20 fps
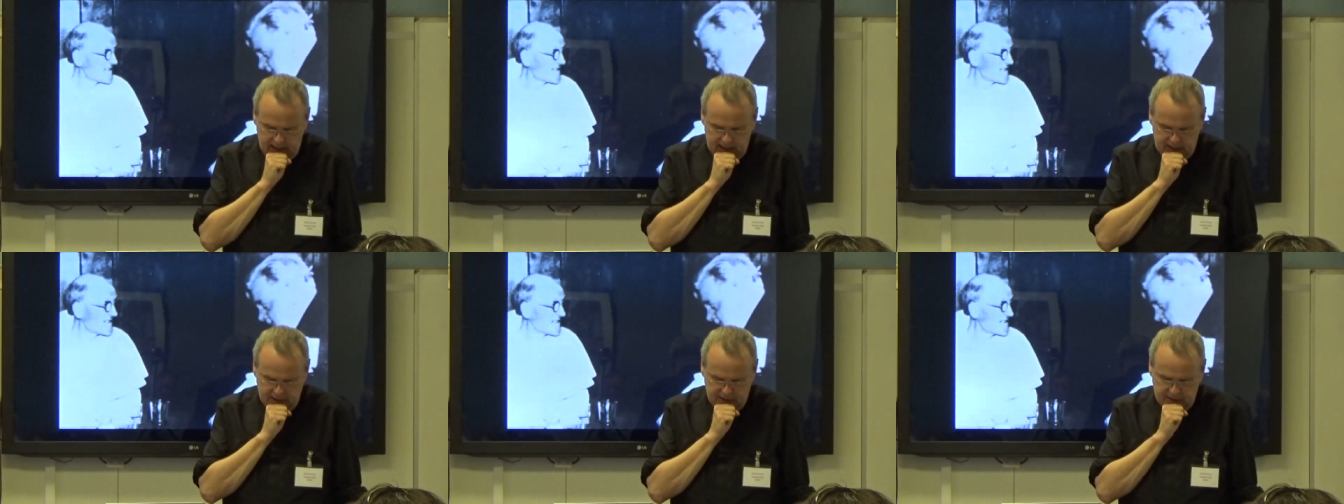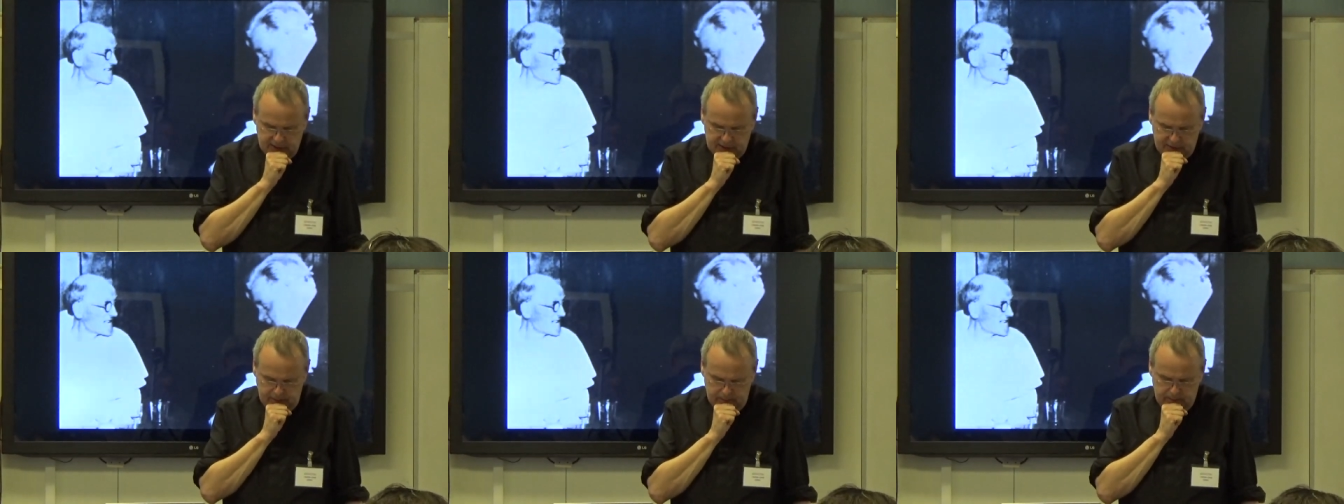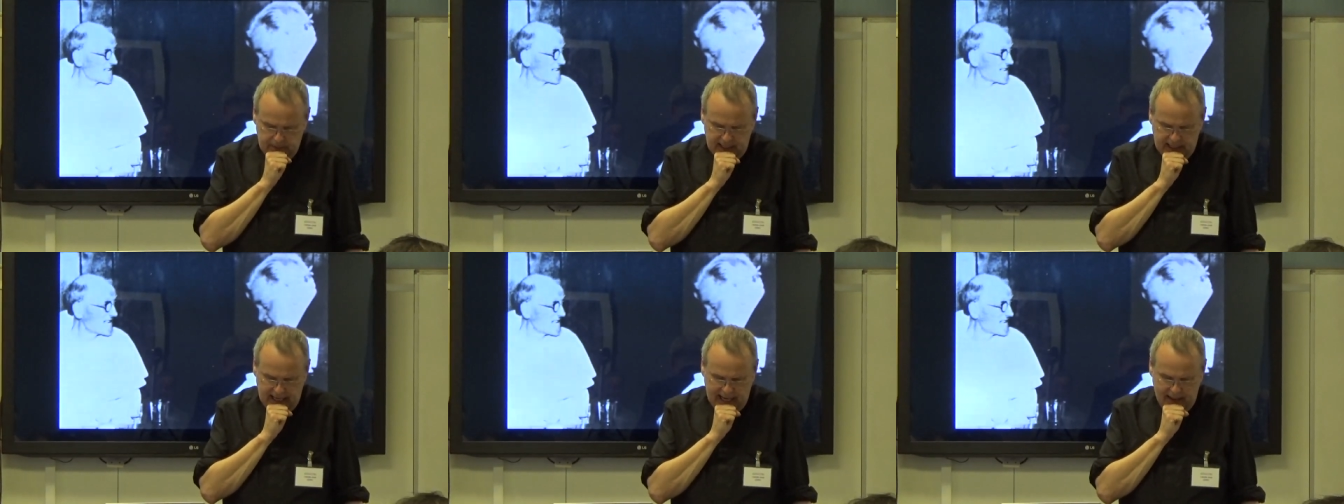This is
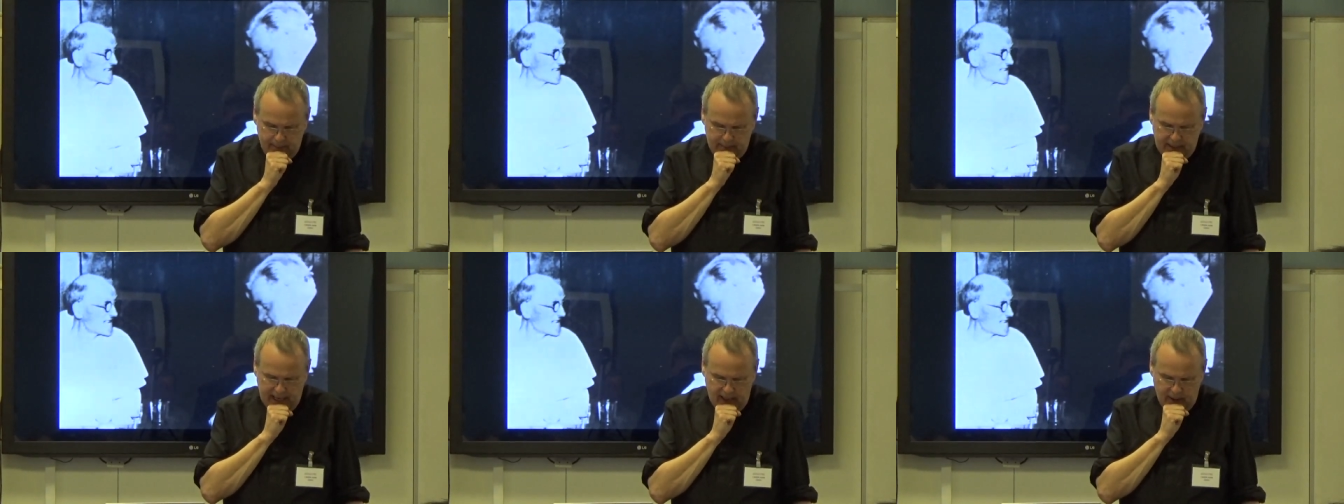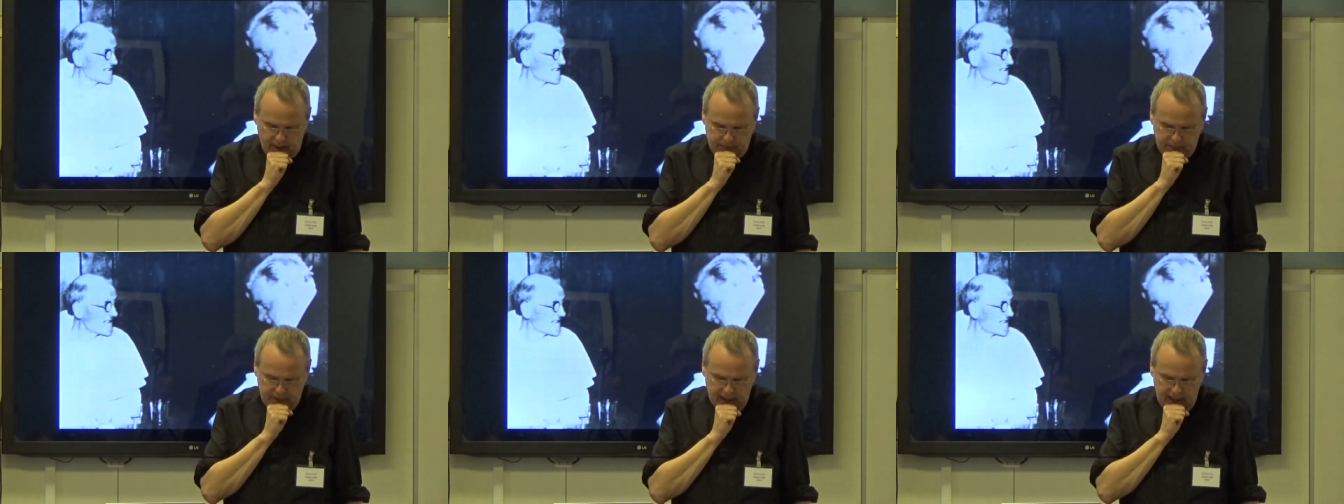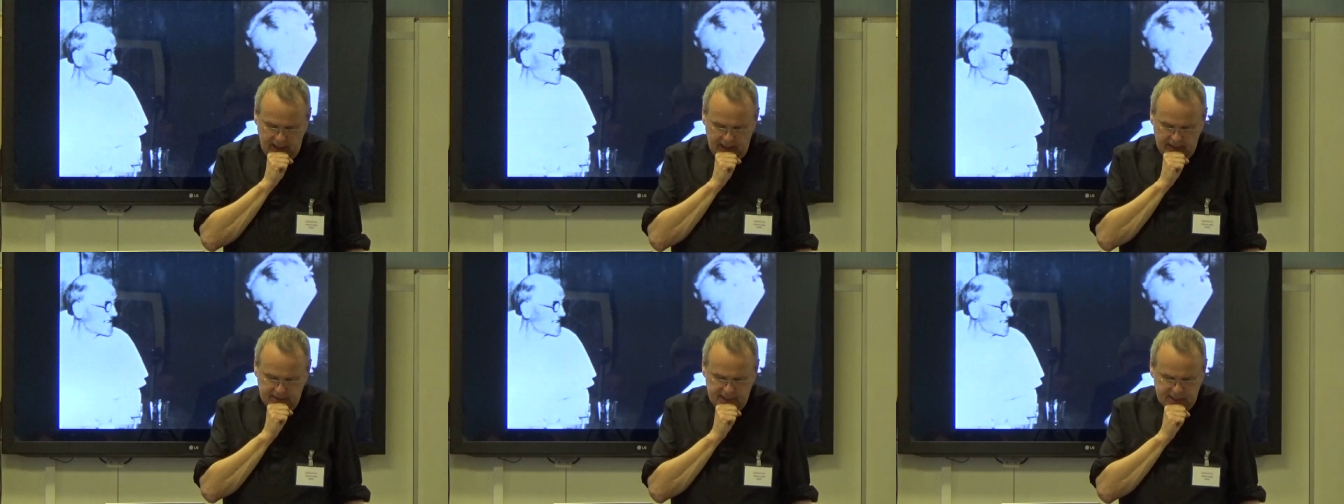McNabb.
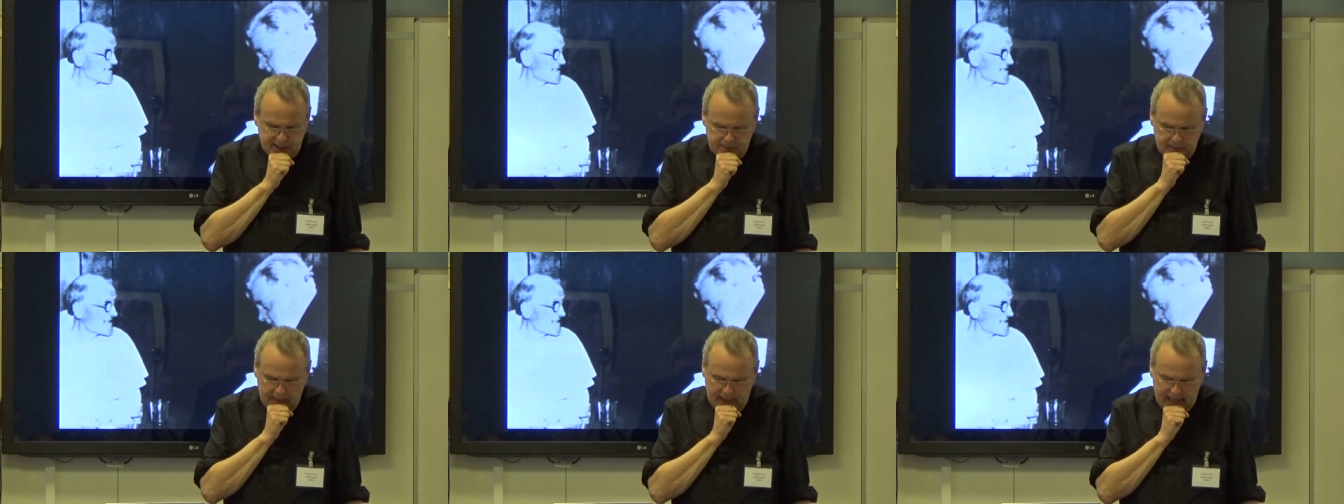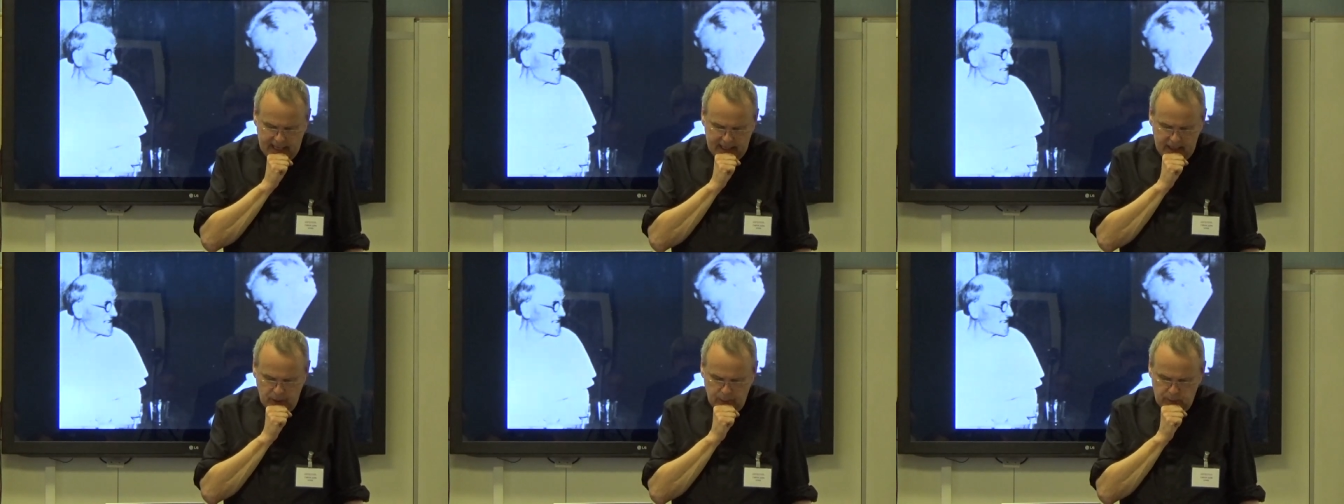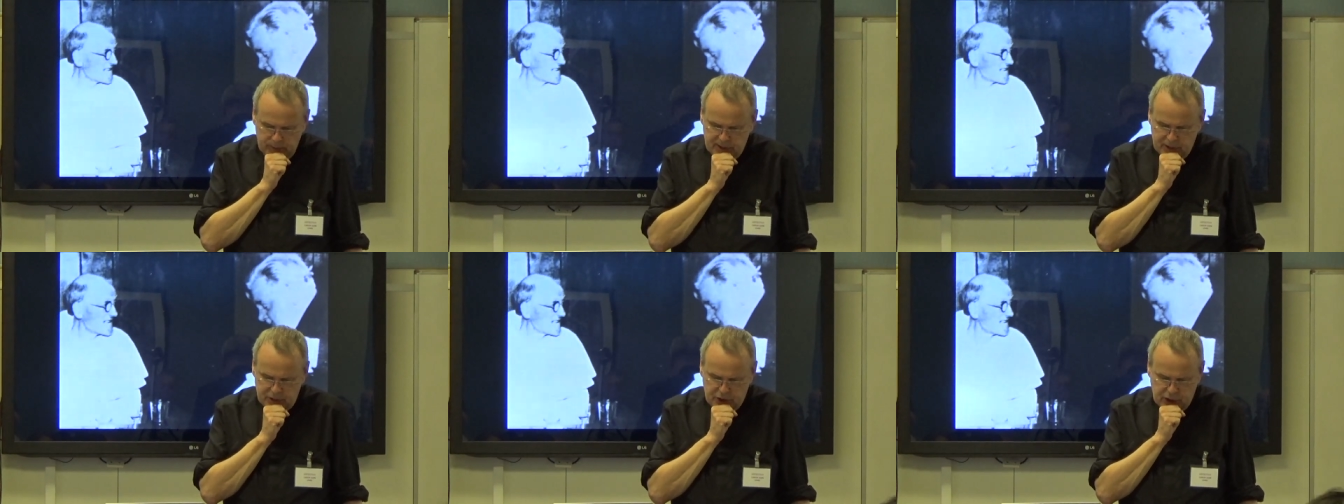this man who
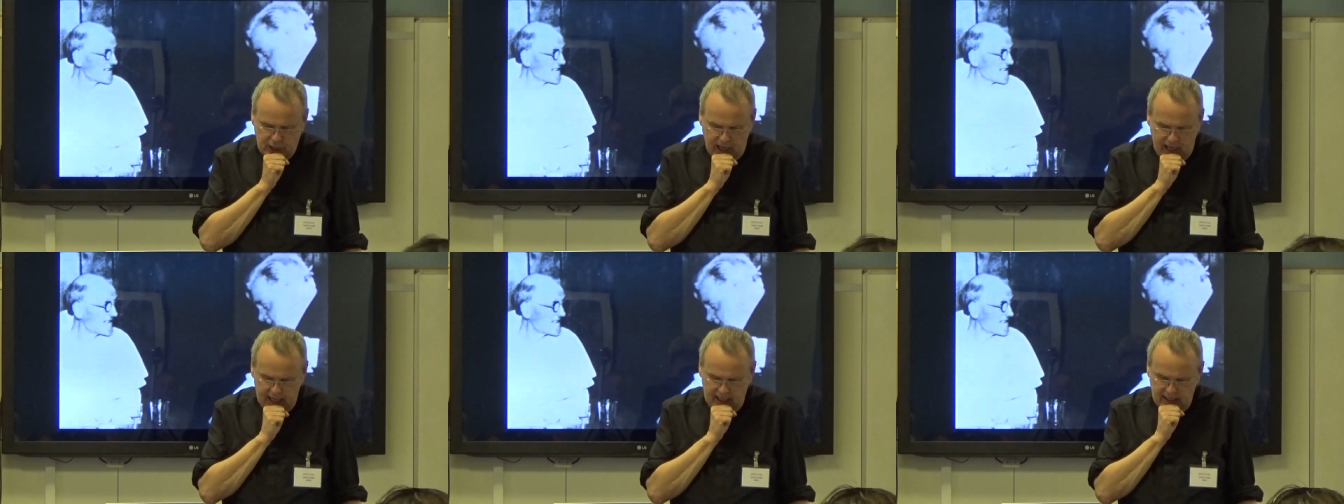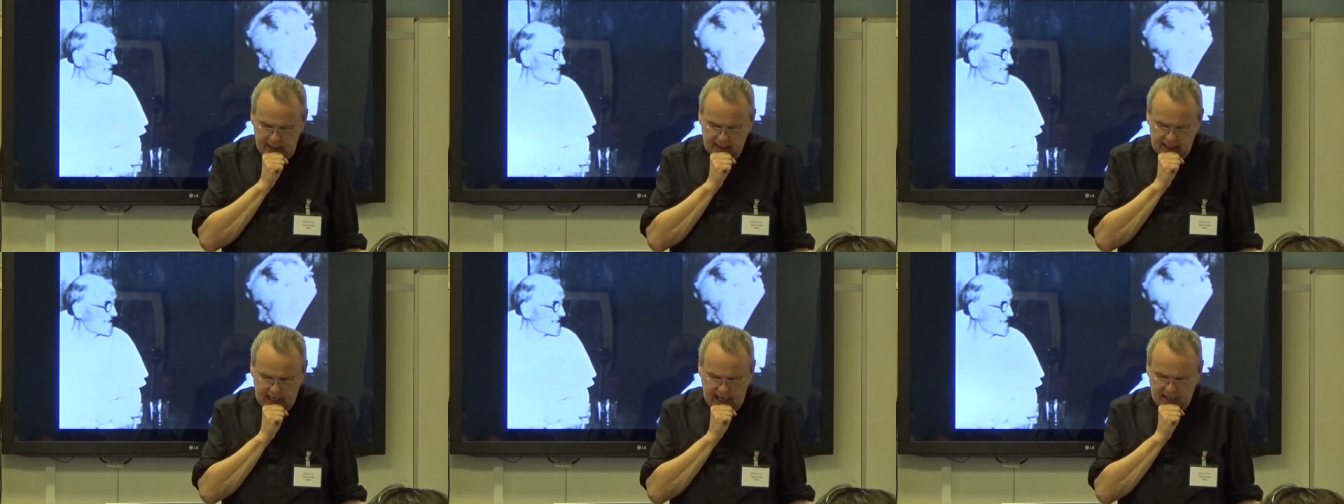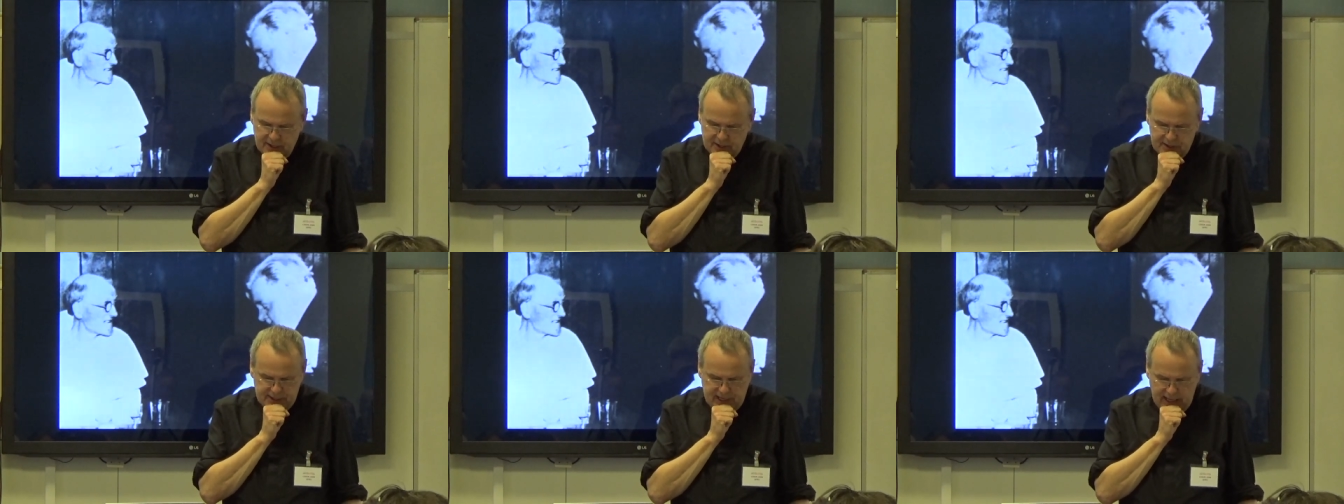was a child
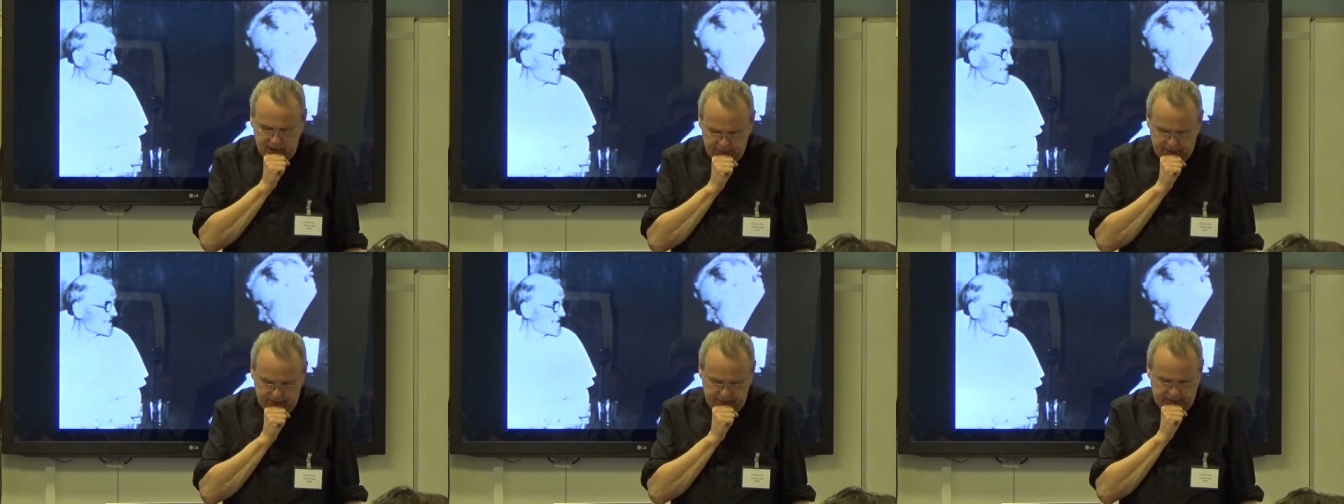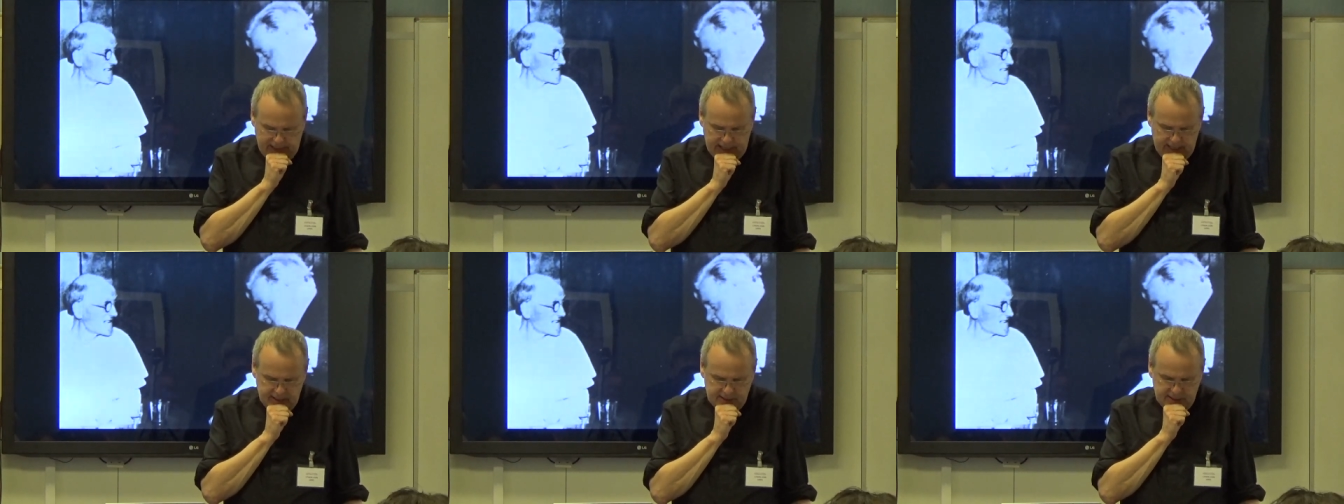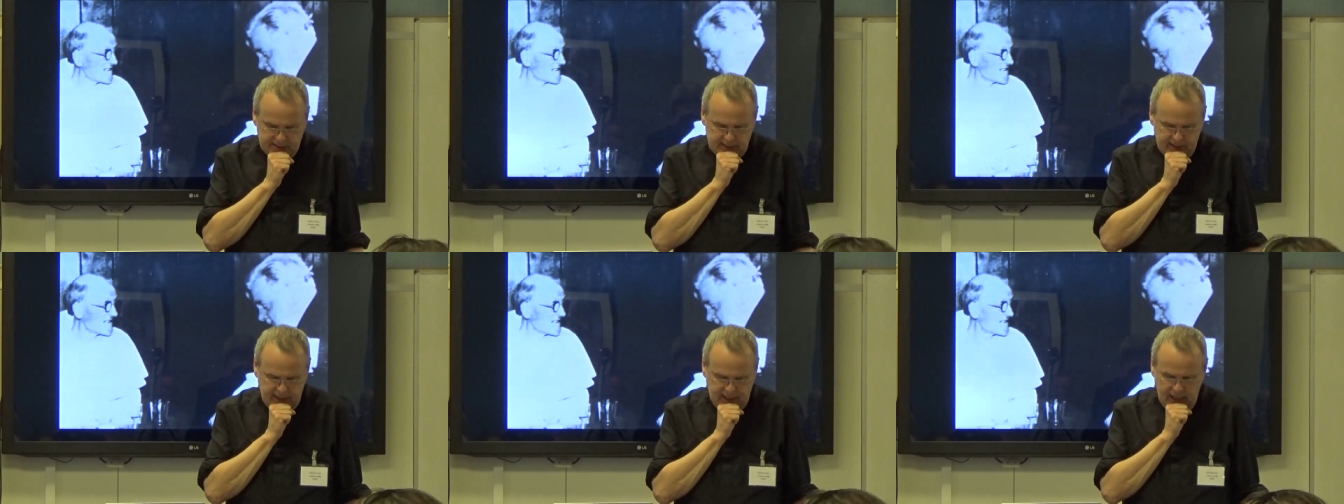at
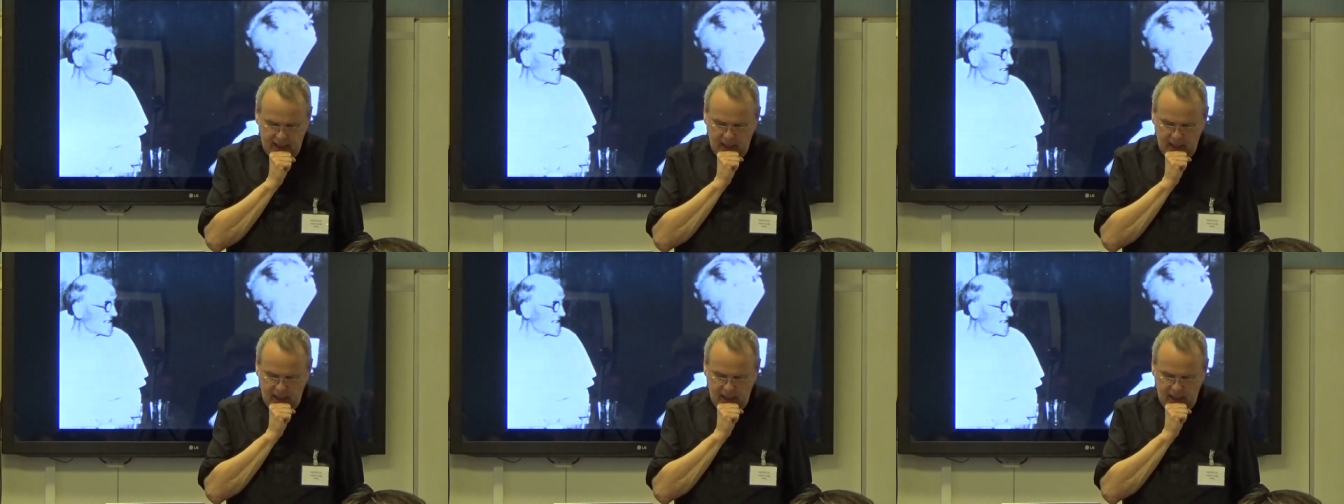self-defense